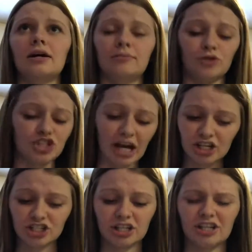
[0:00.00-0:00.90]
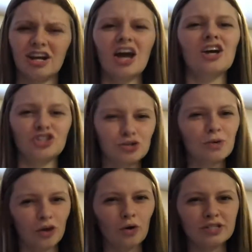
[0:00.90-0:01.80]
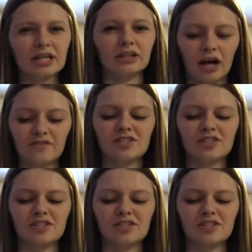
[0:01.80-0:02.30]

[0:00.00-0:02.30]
rejection, just withholding love,